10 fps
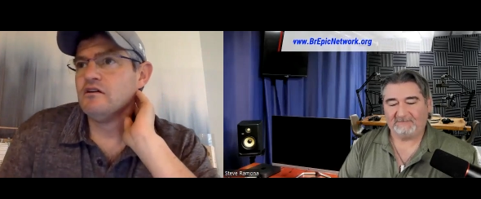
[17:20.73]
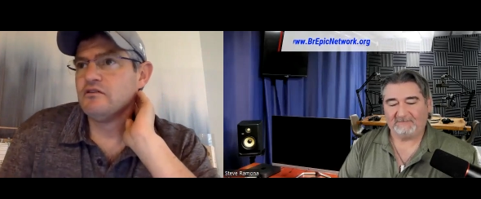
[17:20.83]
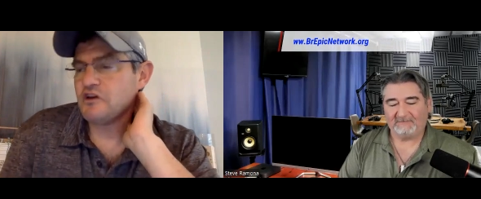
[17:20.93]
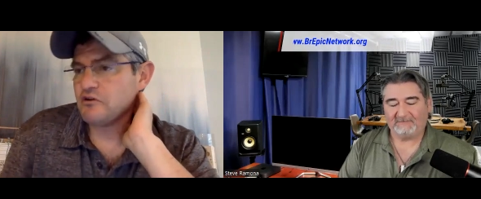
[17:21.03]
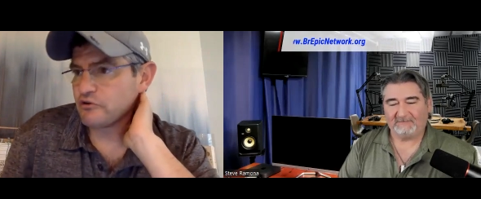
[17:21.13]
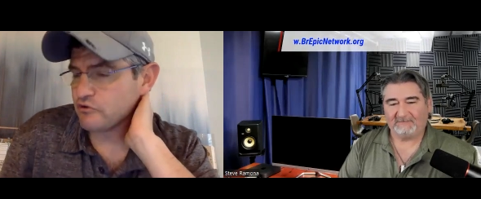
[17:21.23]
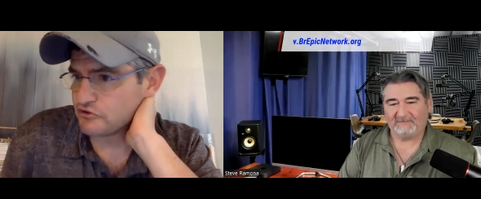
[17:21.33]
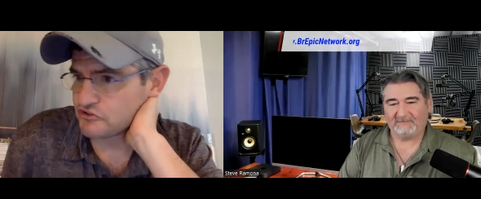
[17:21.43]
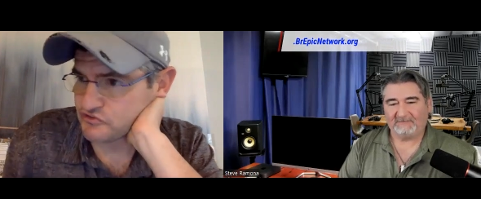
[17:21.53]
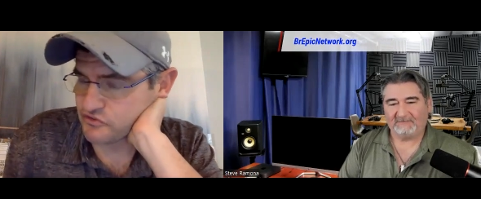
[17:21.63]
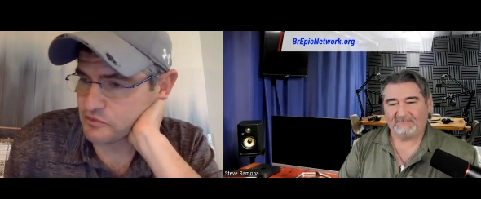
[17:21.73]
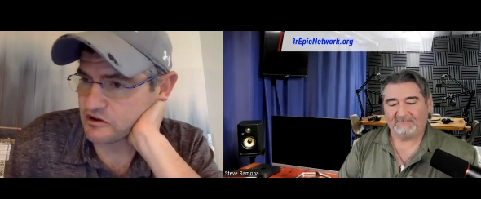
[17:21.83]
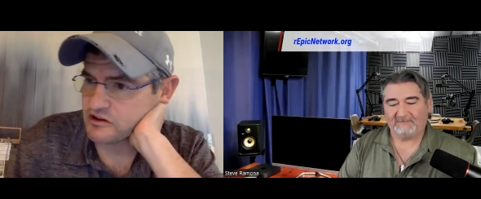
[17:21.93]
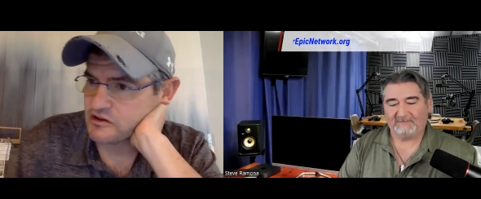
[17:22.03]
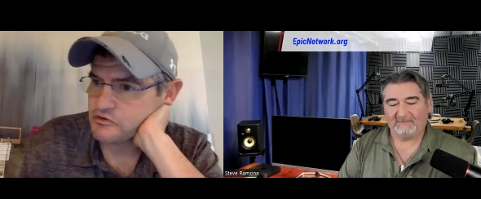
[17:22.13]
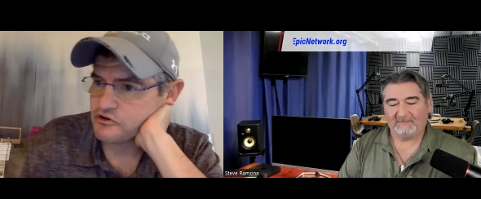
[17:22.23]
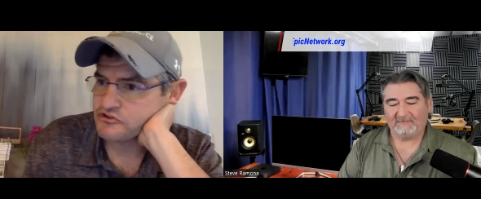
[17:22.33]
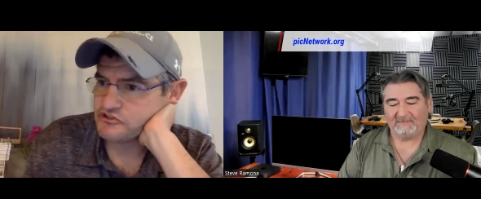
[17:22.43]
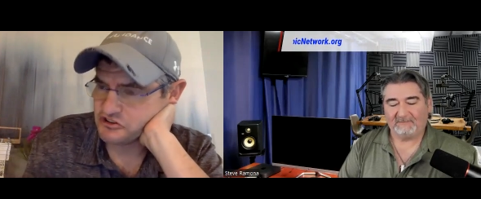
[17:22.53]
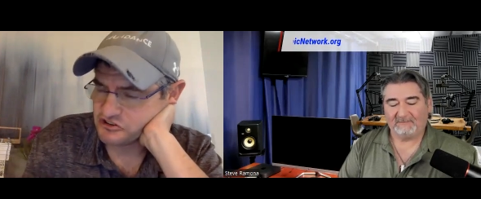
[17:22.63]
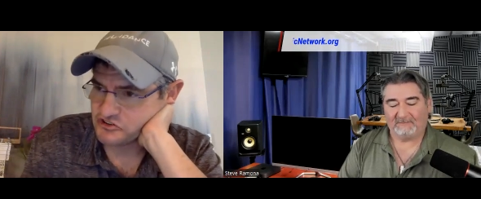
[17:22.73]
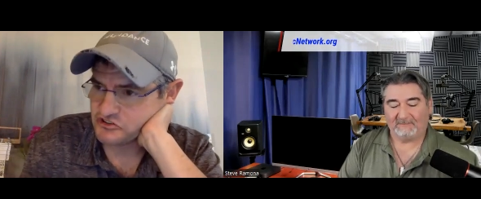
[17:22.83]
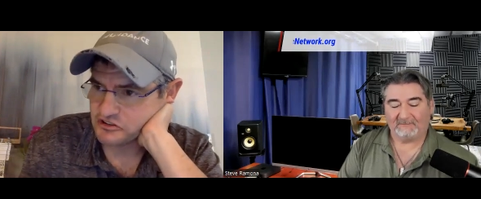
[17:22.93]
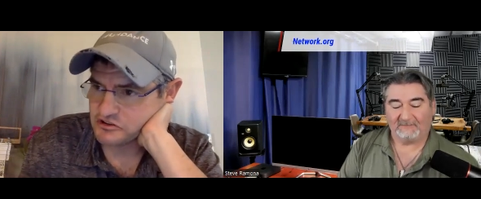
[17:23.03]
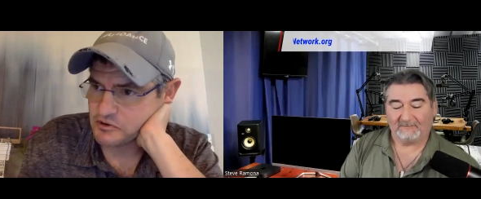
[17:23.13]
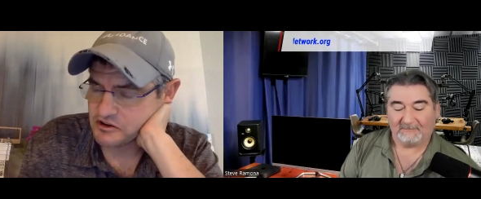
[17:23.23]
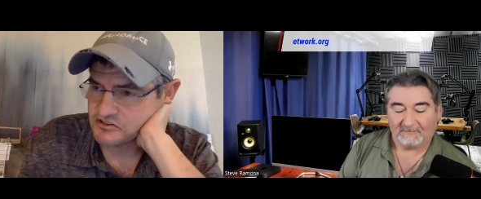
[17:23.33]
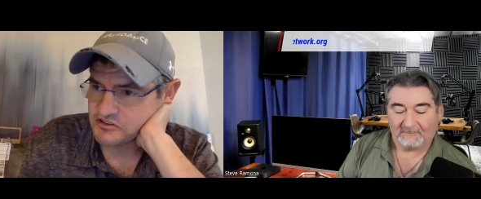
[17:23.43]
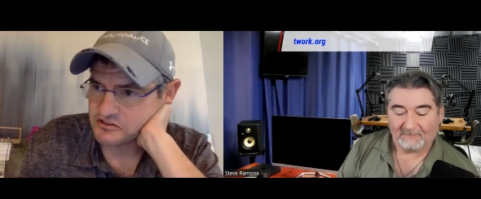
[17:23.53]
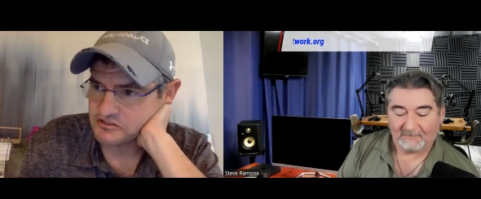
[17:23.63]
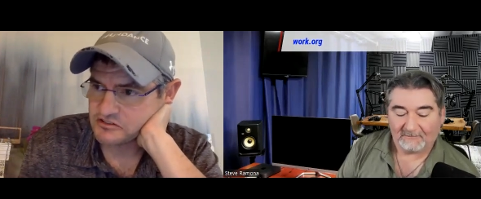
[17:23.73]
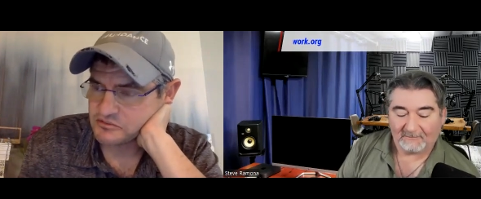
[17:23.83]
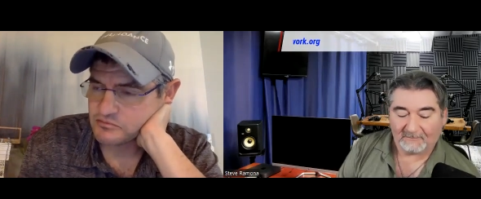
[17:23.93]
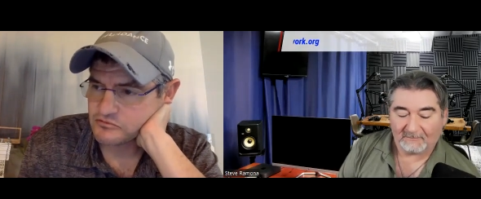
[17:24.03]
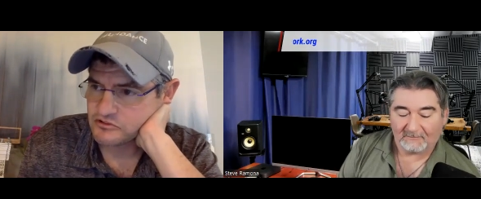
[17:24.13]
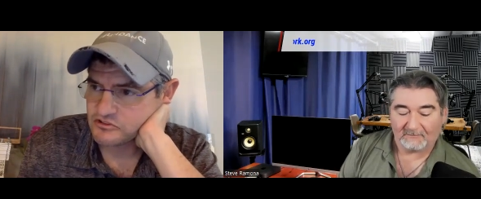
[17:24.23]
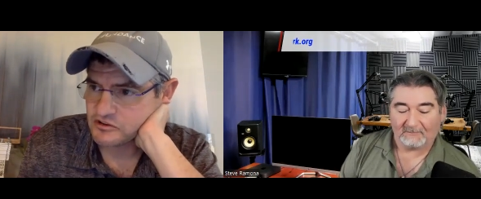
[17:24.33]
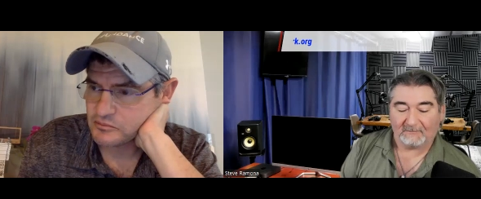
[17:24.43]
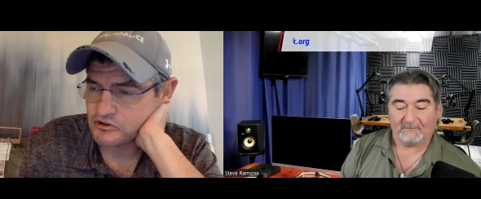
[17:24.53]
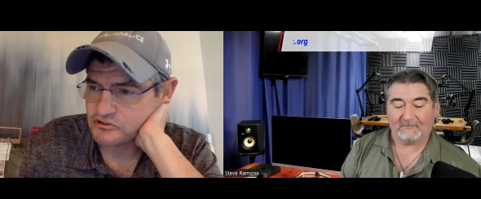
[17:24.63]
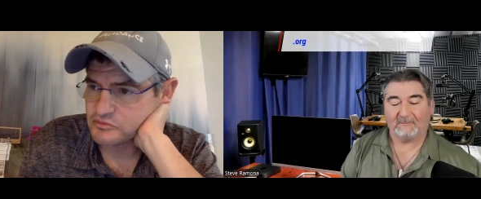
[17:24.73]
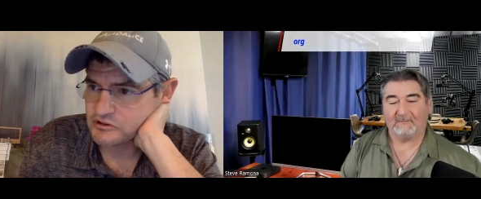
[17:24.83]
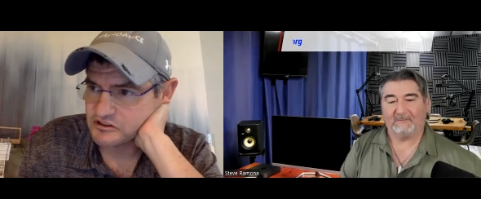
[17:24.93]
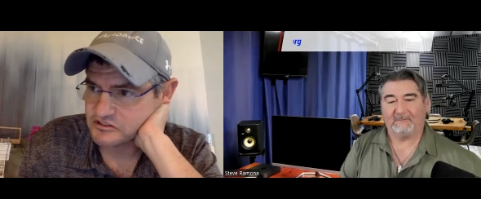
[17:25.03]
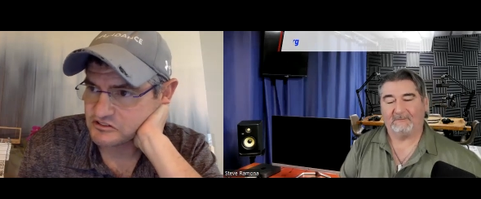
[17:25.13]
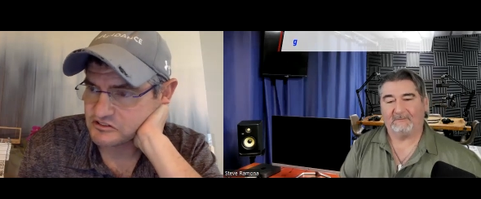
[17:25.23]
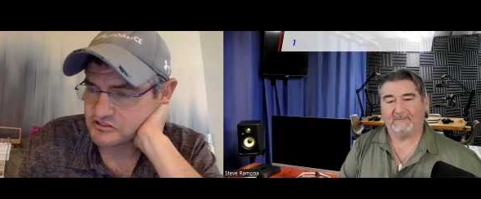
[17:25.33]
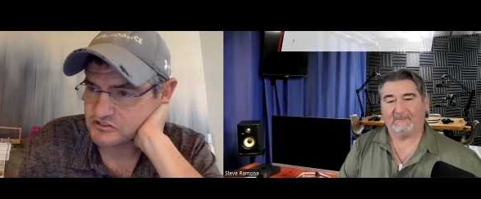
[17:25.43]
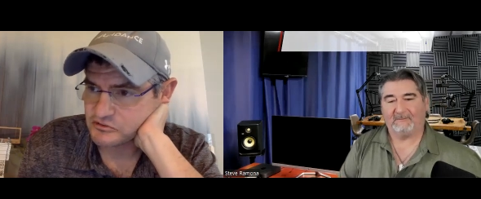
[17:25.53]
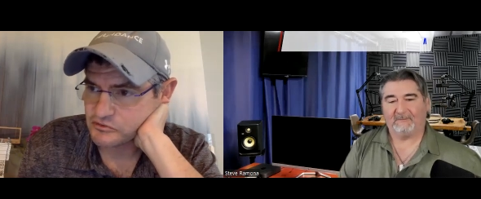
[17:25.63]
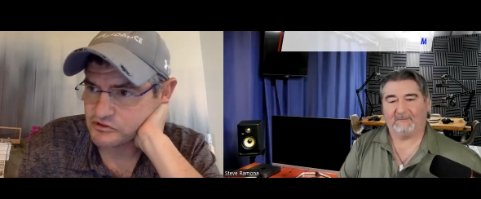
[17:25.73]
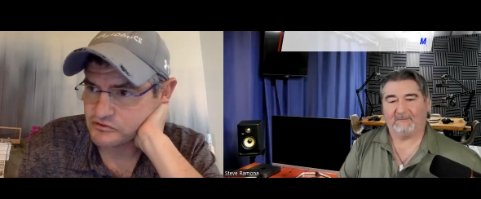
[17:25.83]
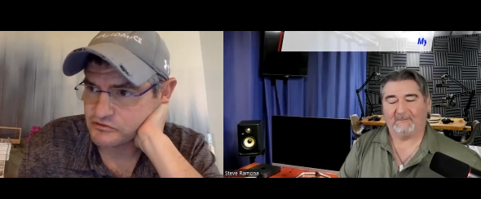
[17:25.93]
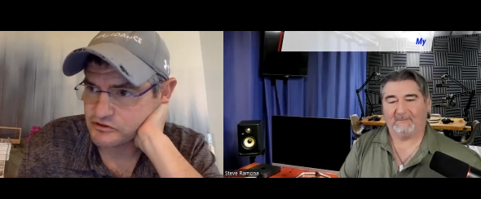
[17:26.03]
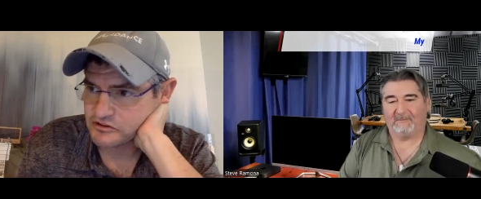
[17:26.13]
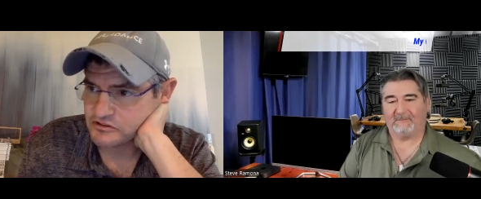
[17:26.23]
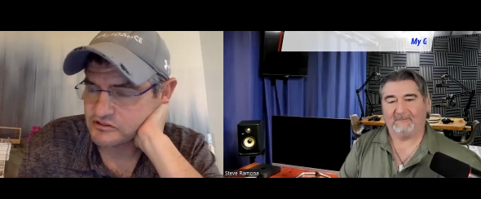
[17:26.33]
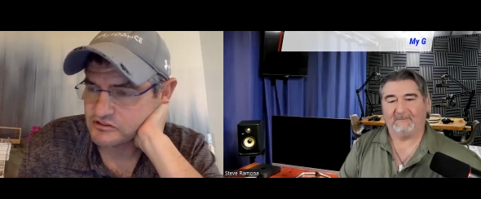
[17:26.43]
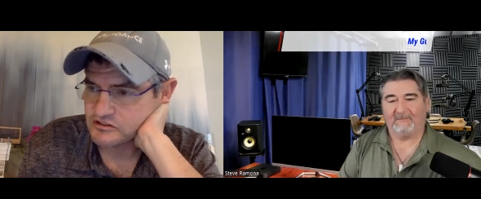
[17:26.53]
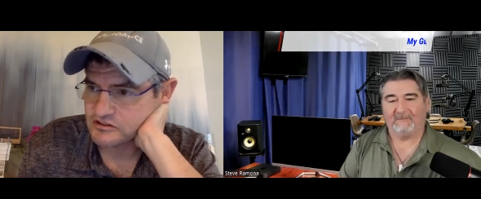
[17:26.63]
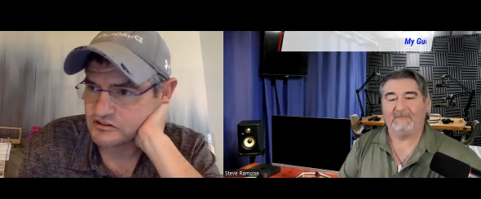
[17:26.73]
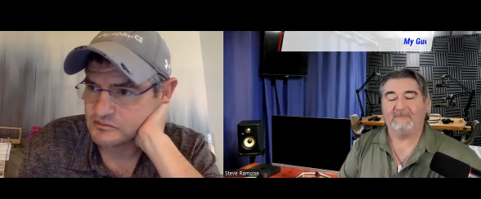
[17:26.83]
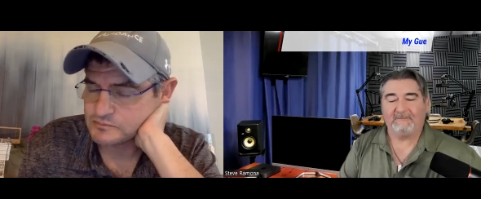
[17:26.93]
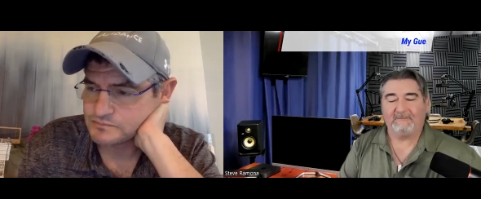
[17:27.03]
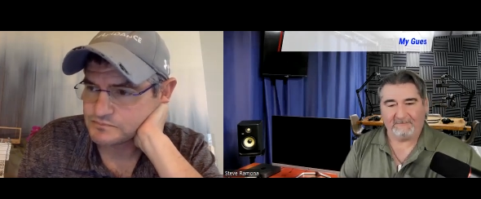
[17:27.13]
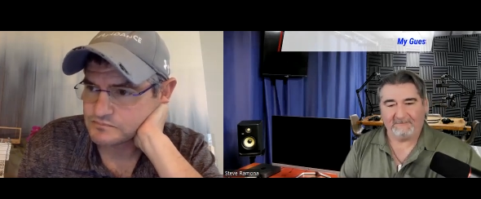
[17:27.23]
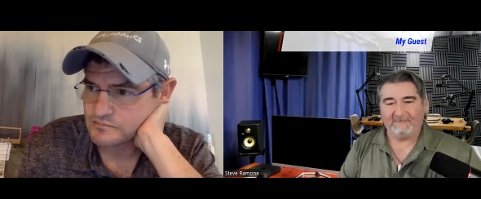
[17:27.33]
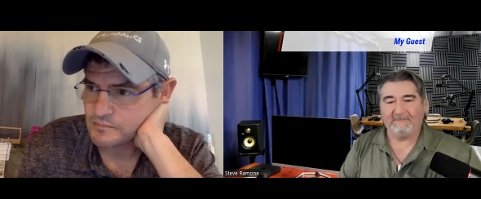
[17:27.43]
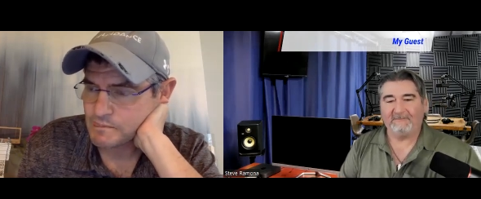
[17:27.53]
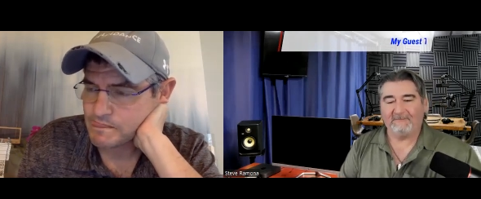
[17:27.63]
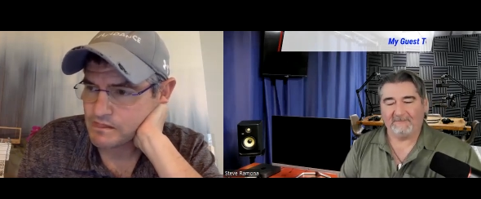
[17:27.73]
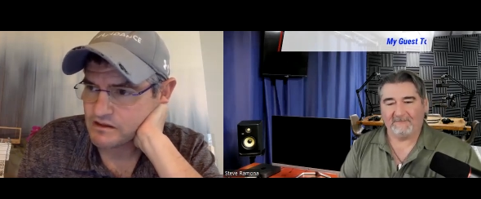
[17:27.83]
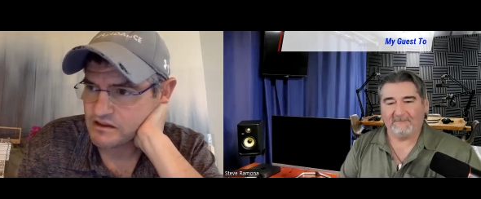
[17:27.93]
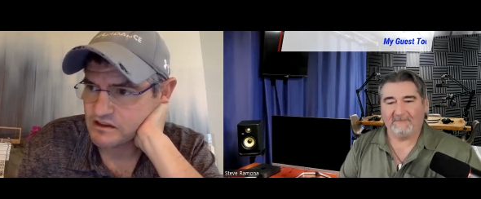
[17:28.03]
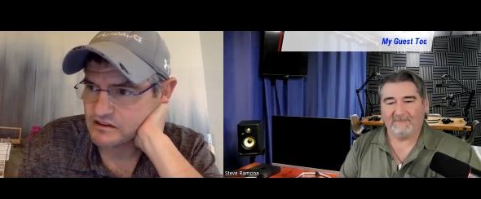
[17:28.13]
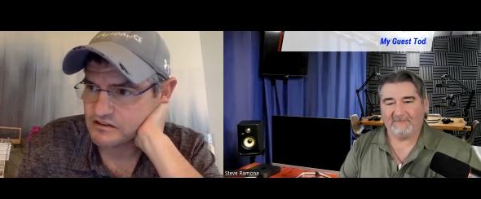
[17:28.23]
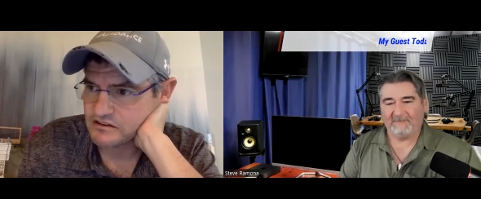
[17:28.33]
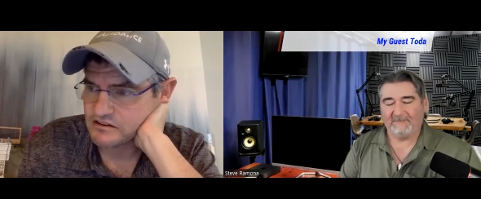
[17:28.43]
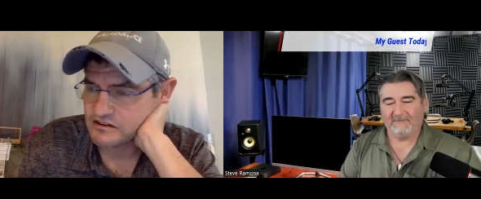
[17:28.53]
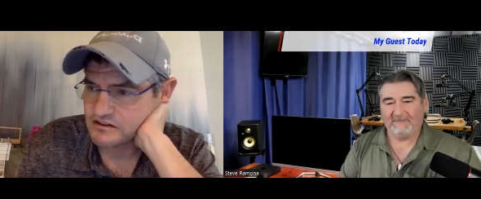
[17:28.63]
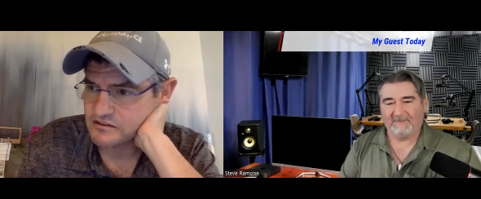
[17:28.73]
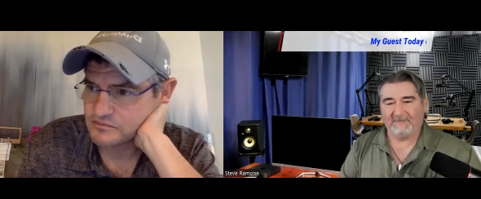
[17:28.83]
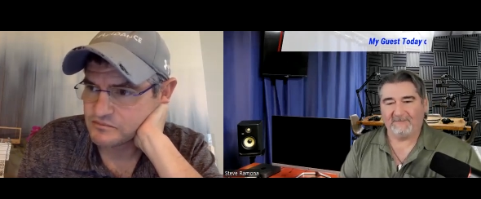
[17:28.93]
Speaker 1: favorite quotes is from a pure genius, Lee Benson. He's a he's had multiple exits. He's a great friend. Um, and uh,